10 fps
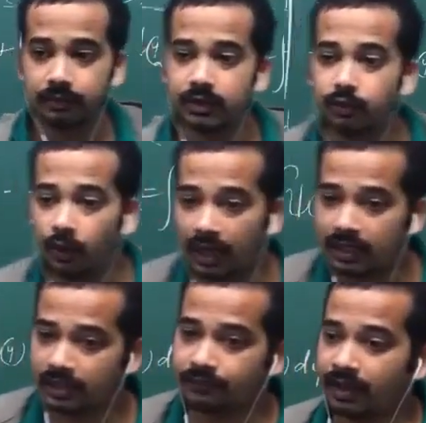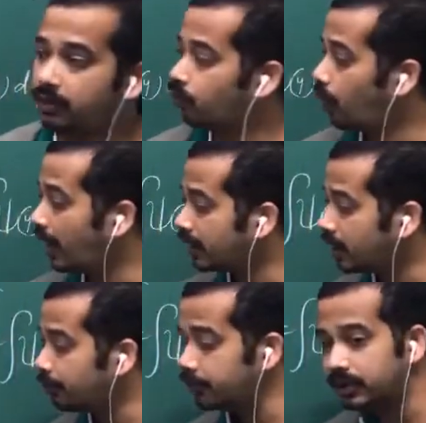with well-defined y
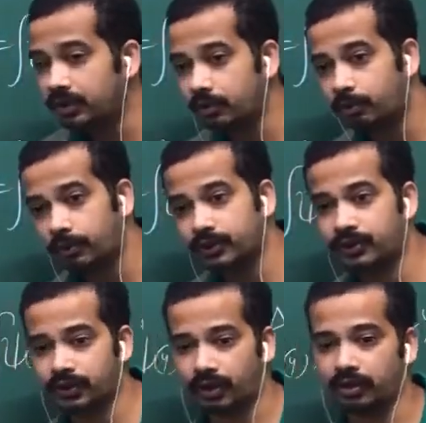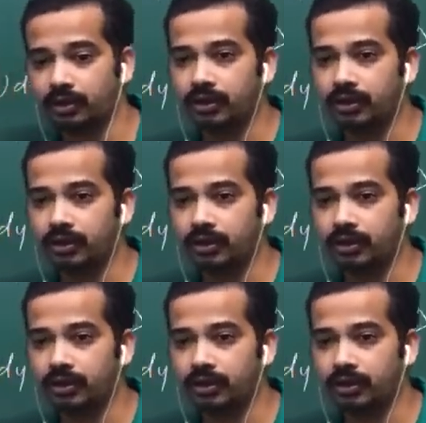component of position,